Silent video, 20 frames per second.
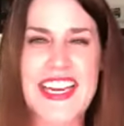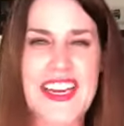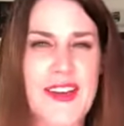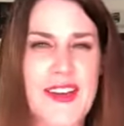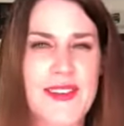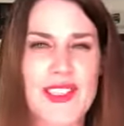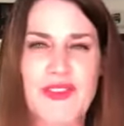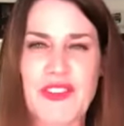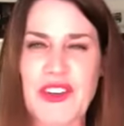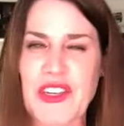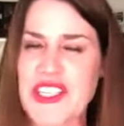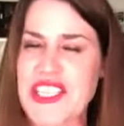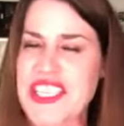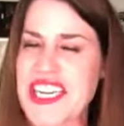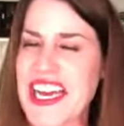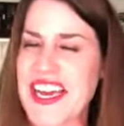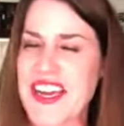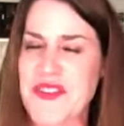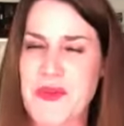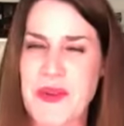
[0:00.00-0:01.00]
knows
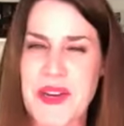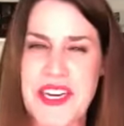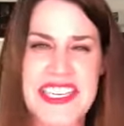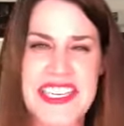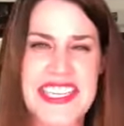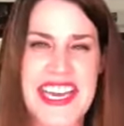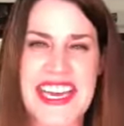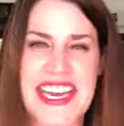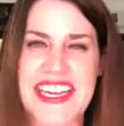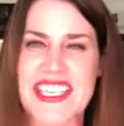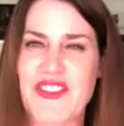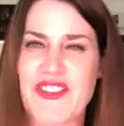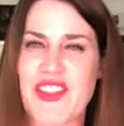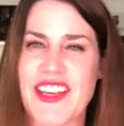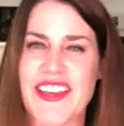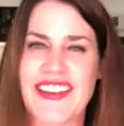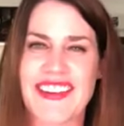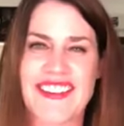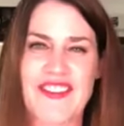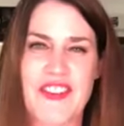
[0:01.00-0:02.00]
firsthand what it takes
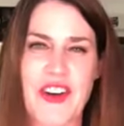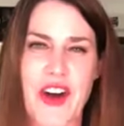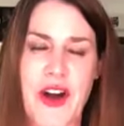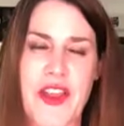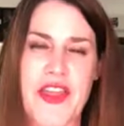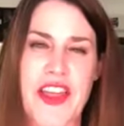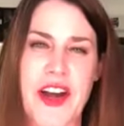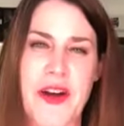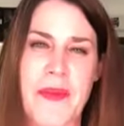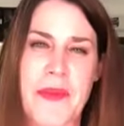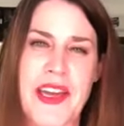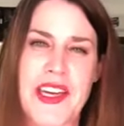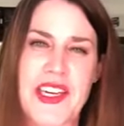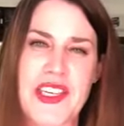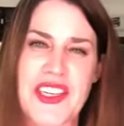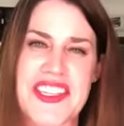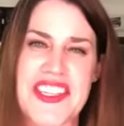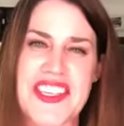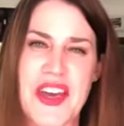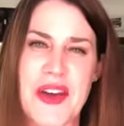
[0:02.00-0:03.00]
that our
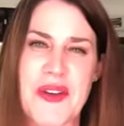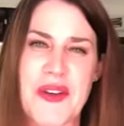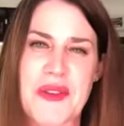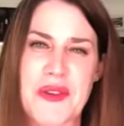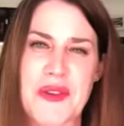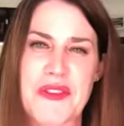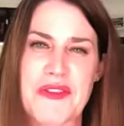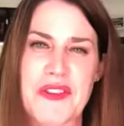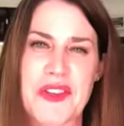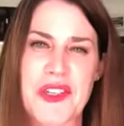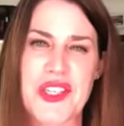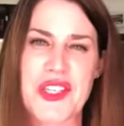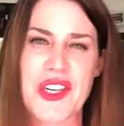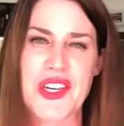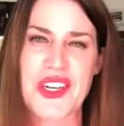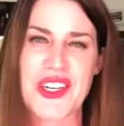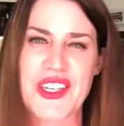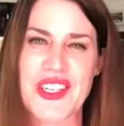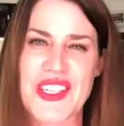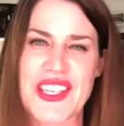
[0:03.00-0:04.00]
patients go through, for
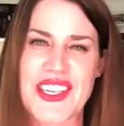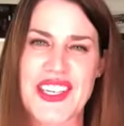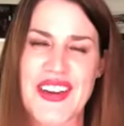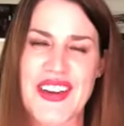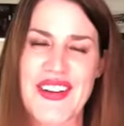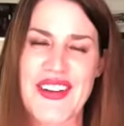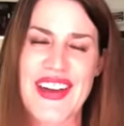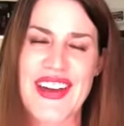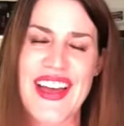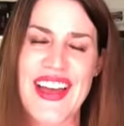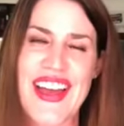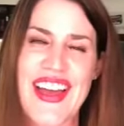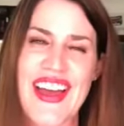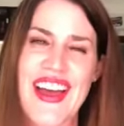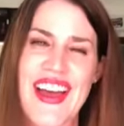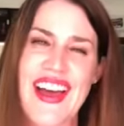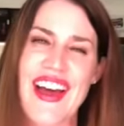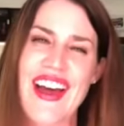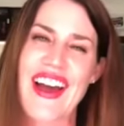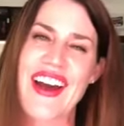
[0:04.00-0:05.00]
sure. So,
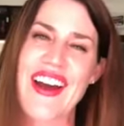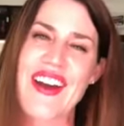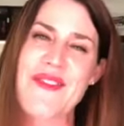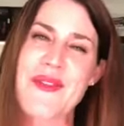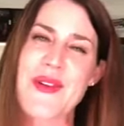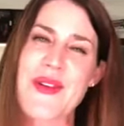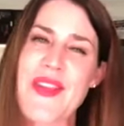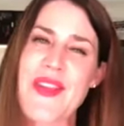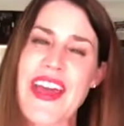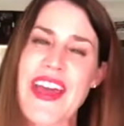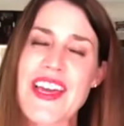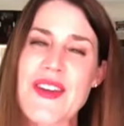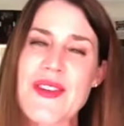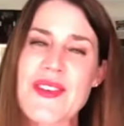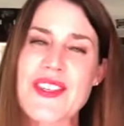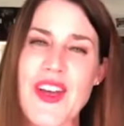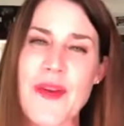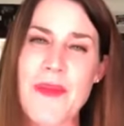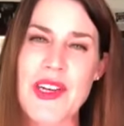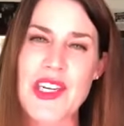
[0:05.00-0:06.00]
all right. Well, thank you
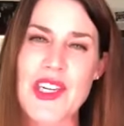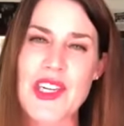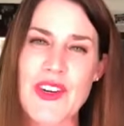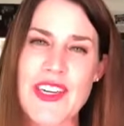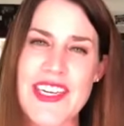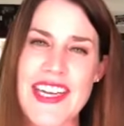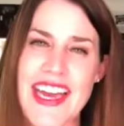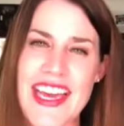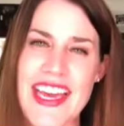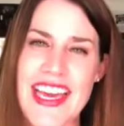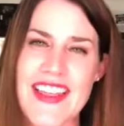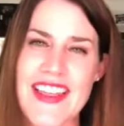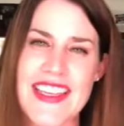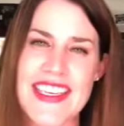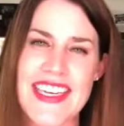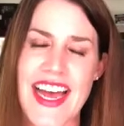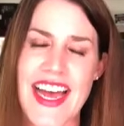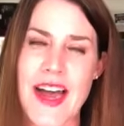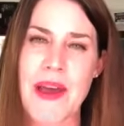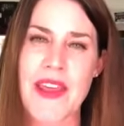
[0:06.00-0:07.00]
so much for taking the
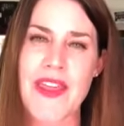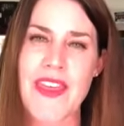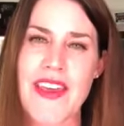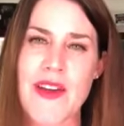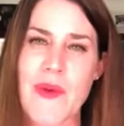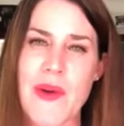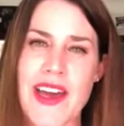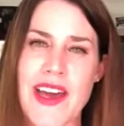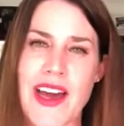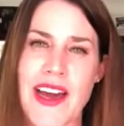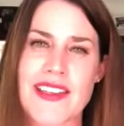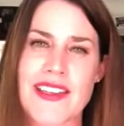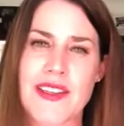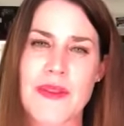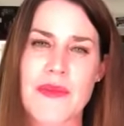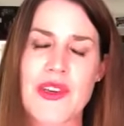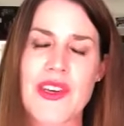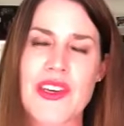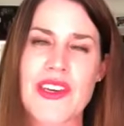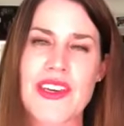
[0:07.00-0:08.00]
time. I think we got
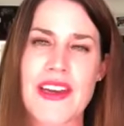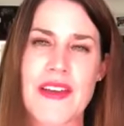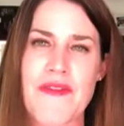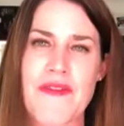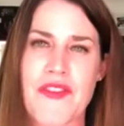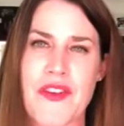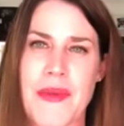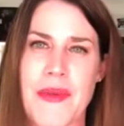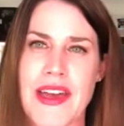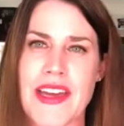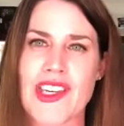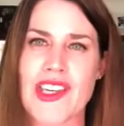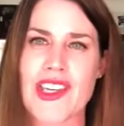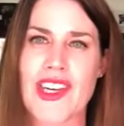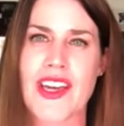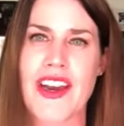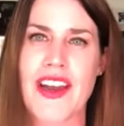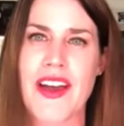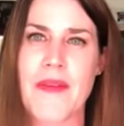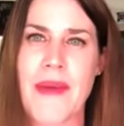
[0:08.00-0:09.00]
some good
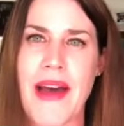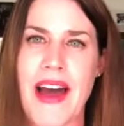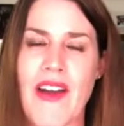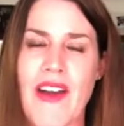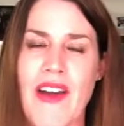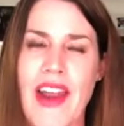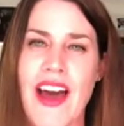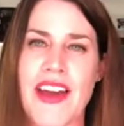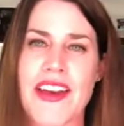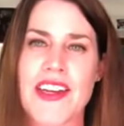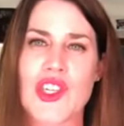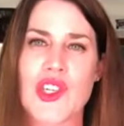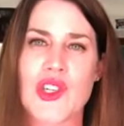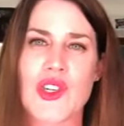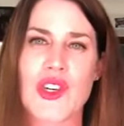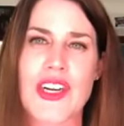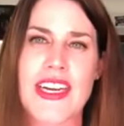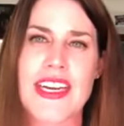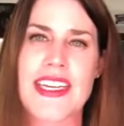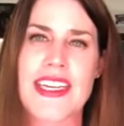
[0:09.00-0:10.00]
information about how to
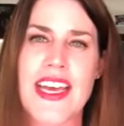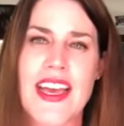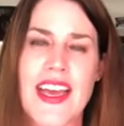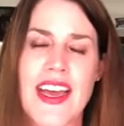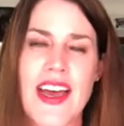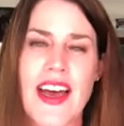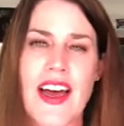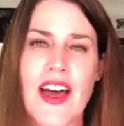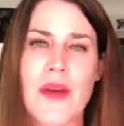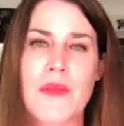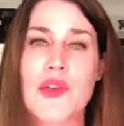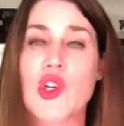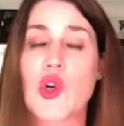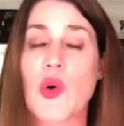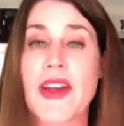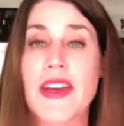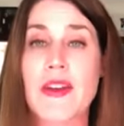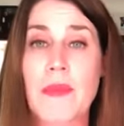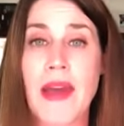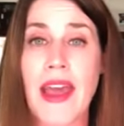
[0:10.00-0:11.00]
treat
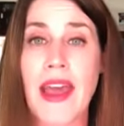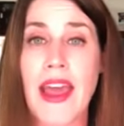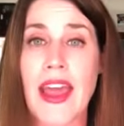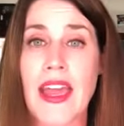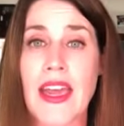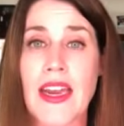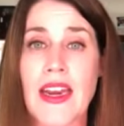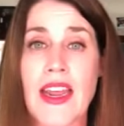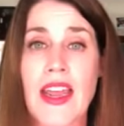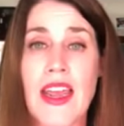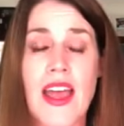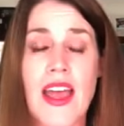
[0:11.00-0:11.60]
joint pain,